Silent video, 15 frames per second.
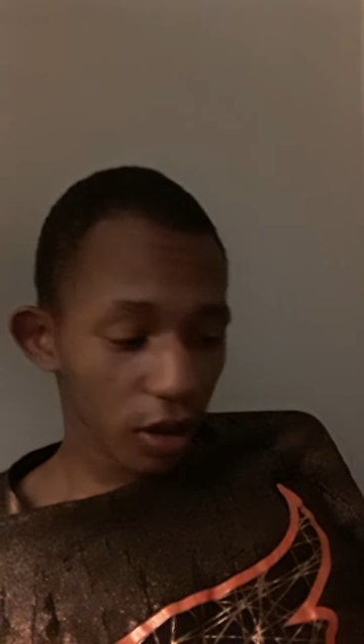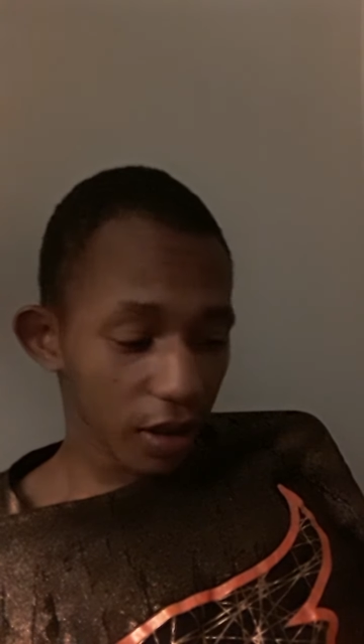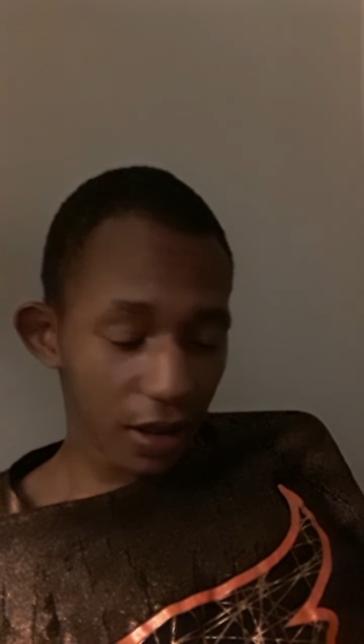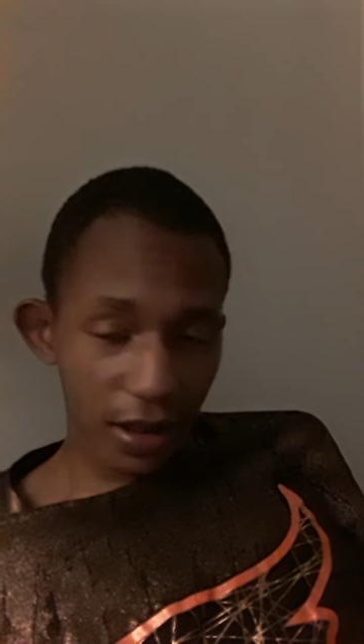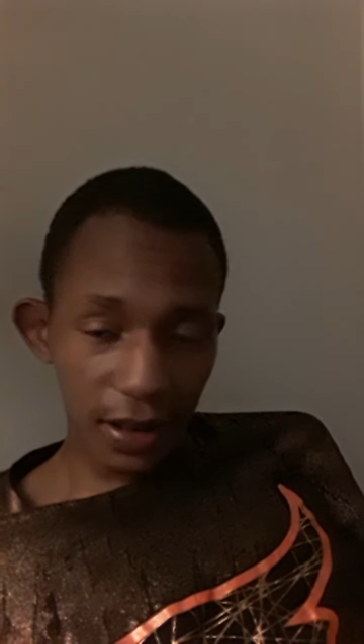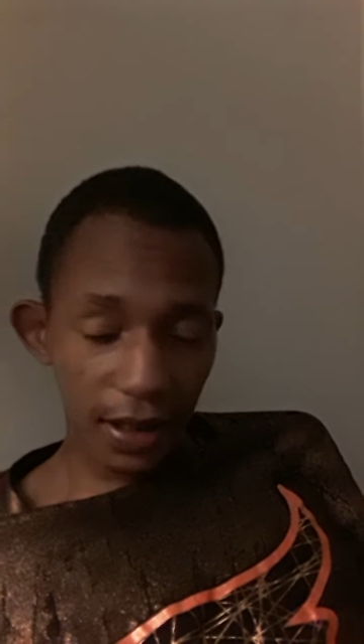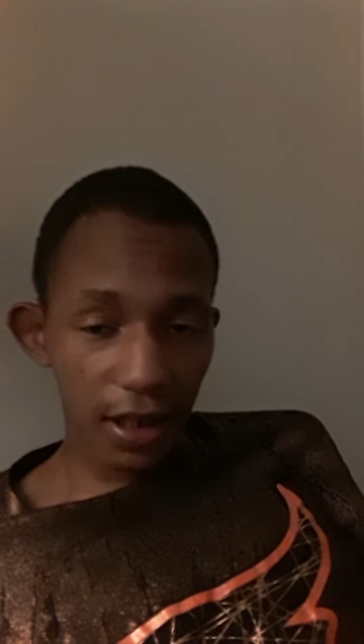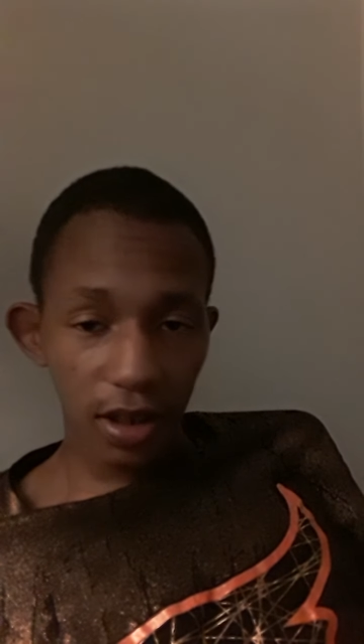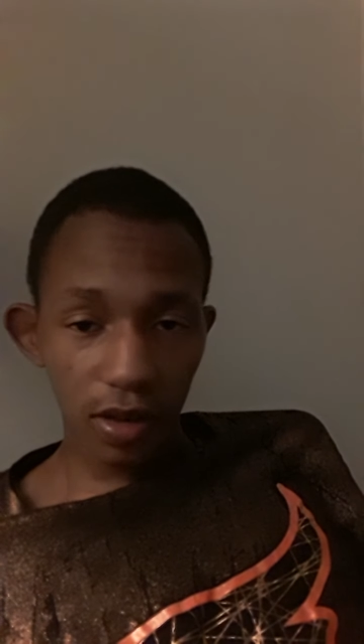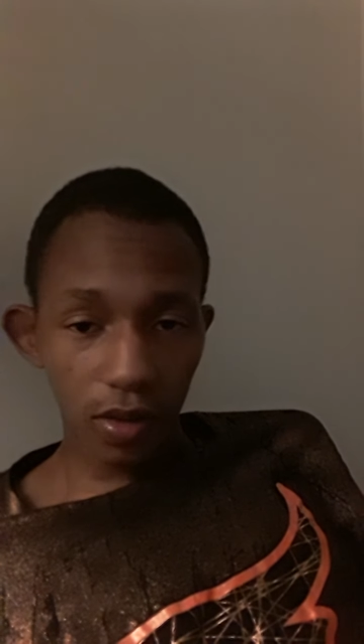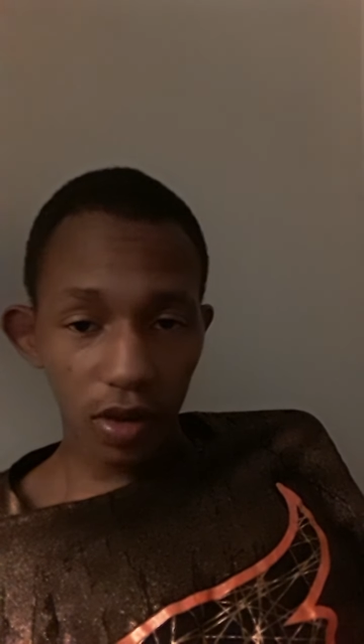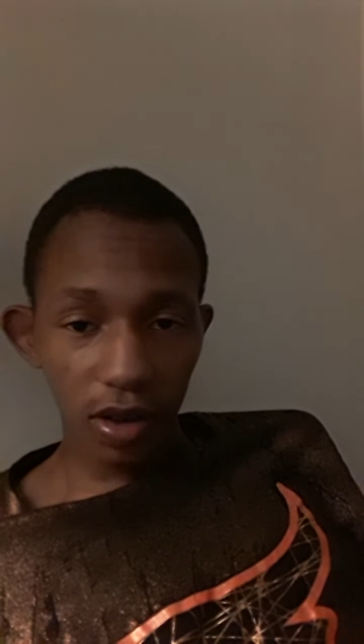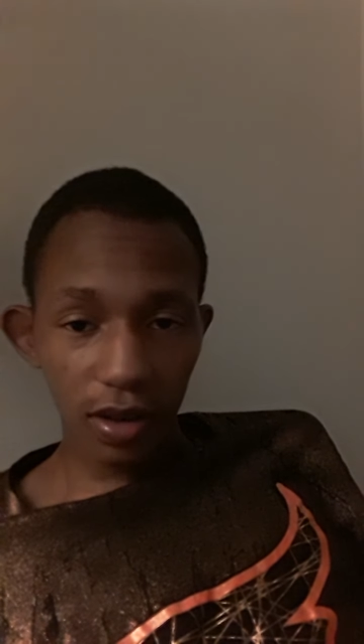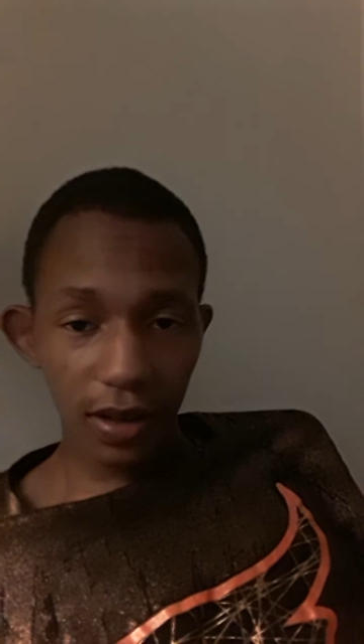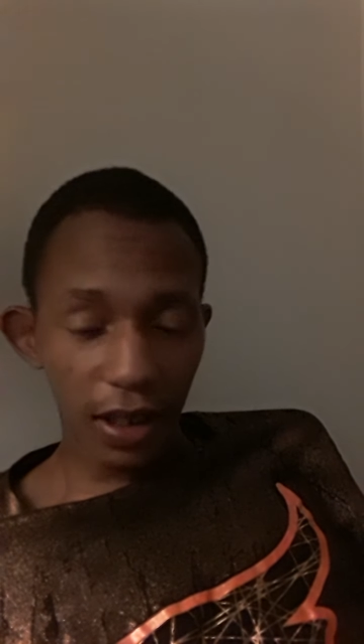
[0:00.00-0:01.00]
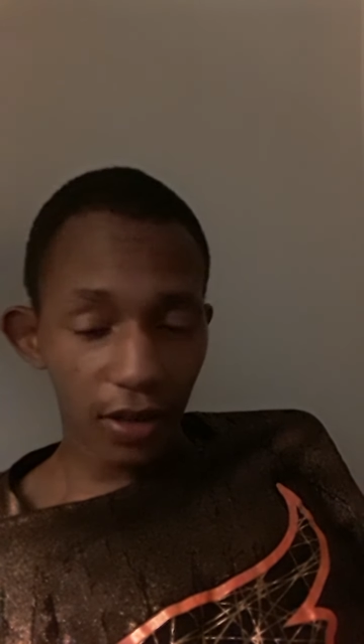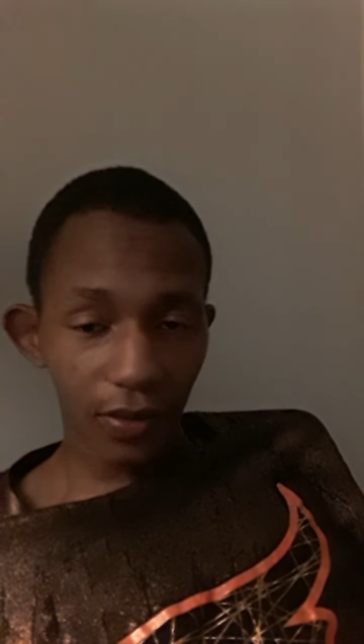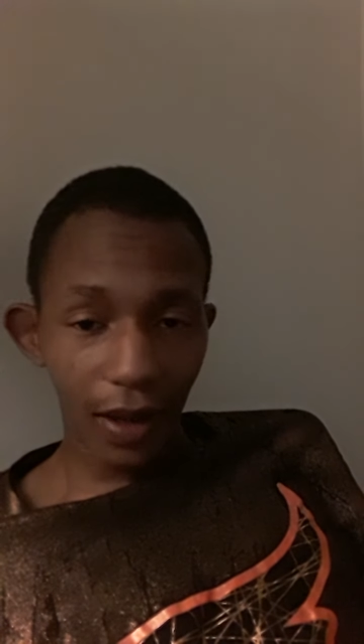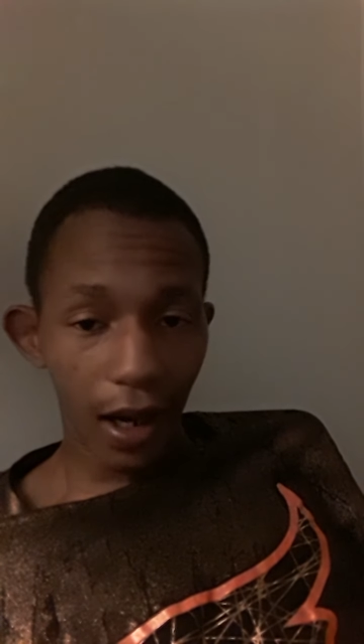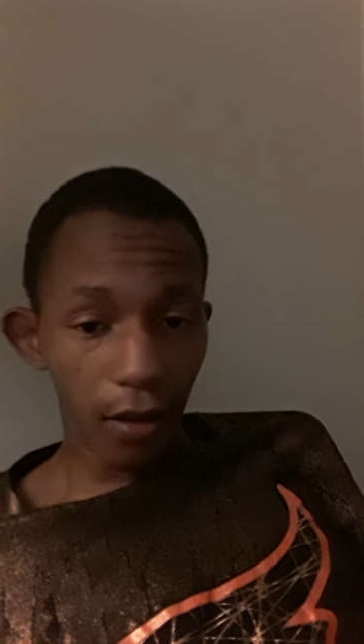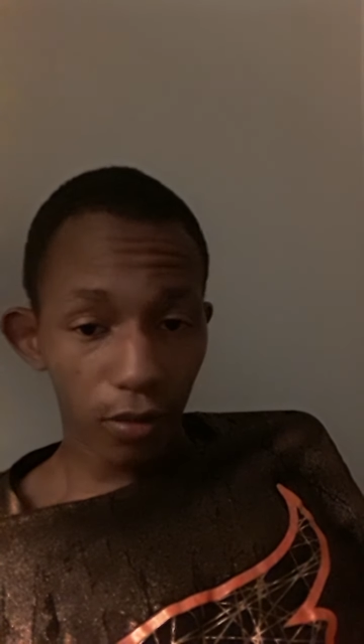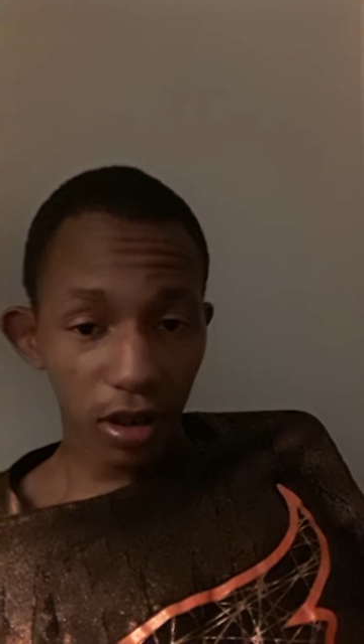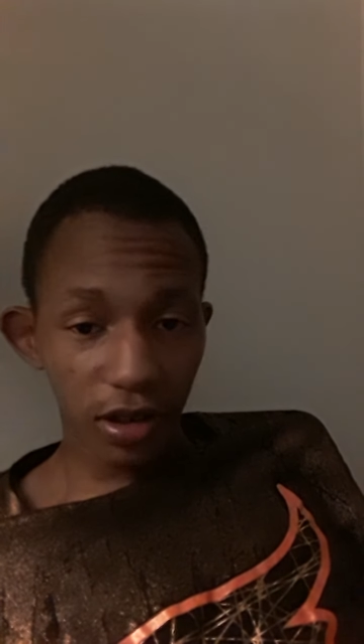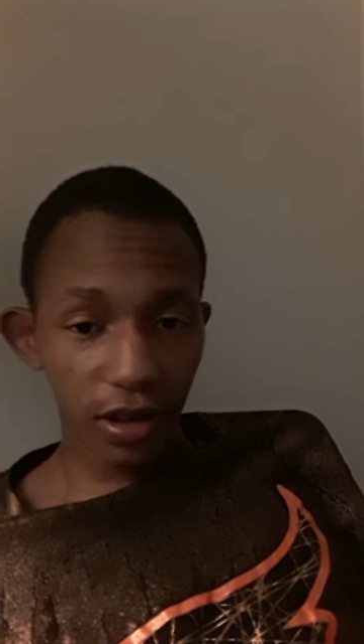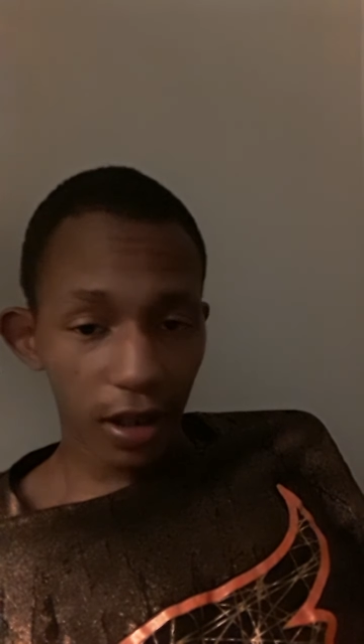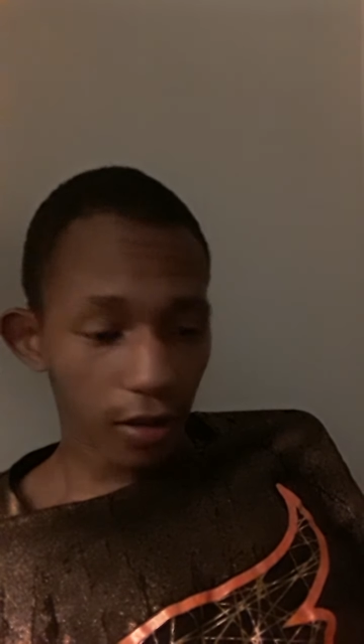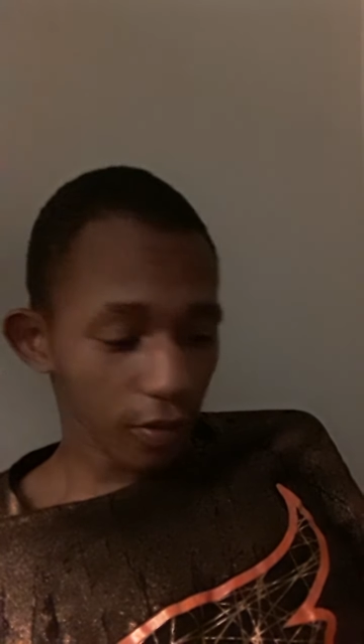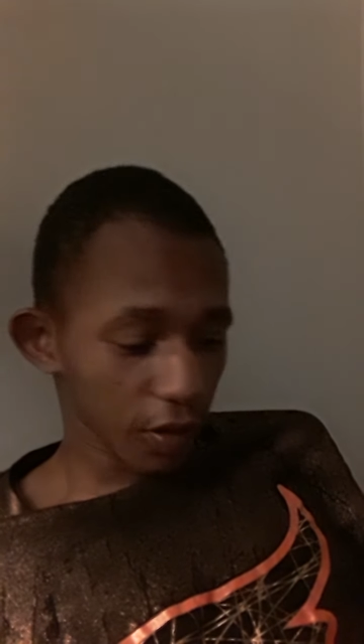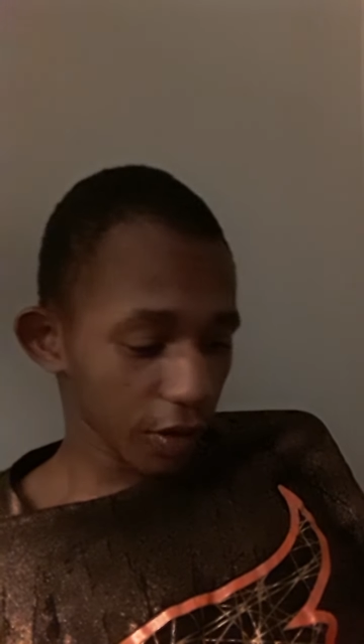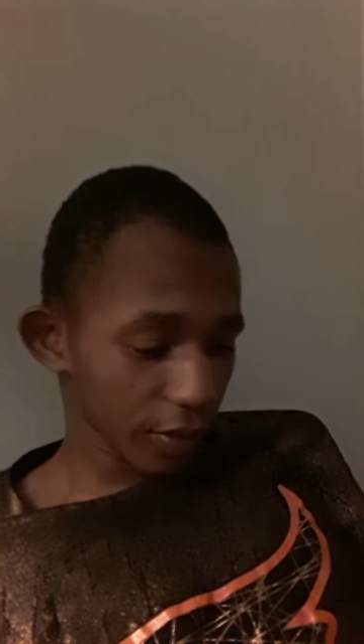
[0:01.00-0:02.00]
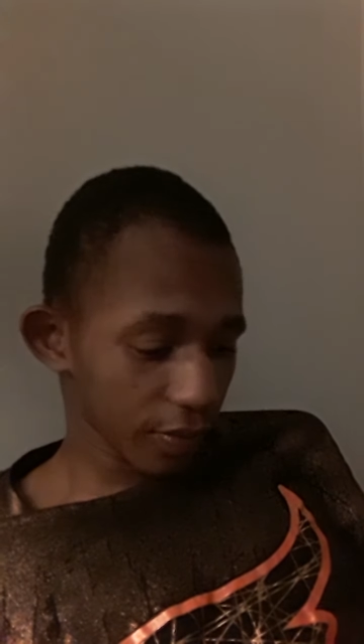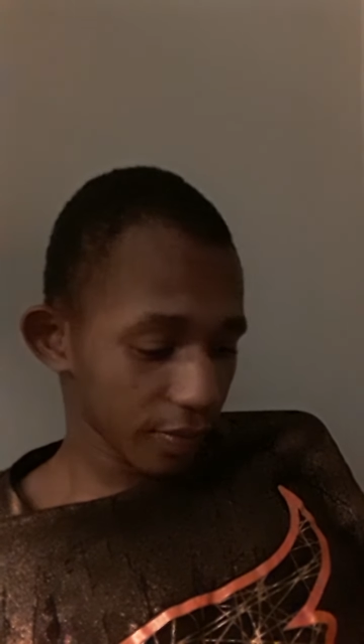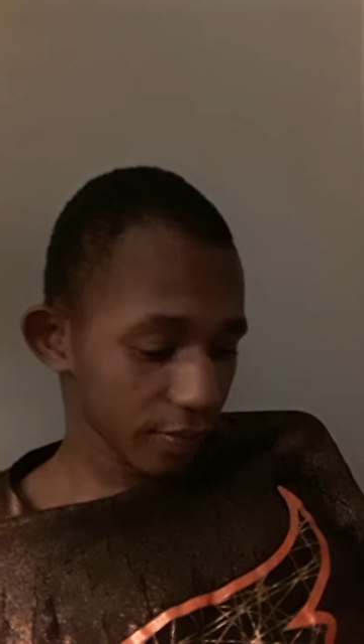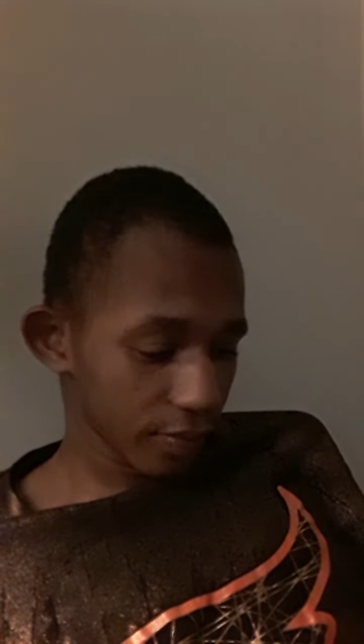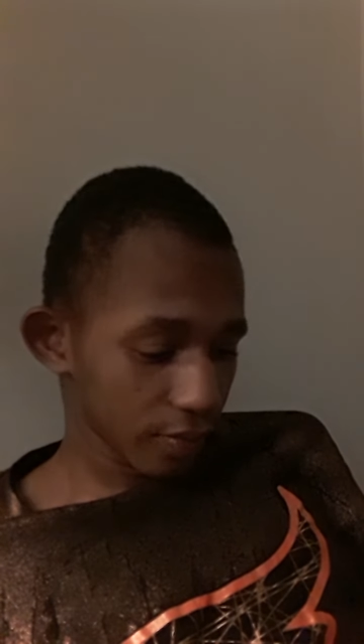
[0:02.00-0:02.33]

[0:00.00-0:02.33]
accessories. That's what I wish they would do.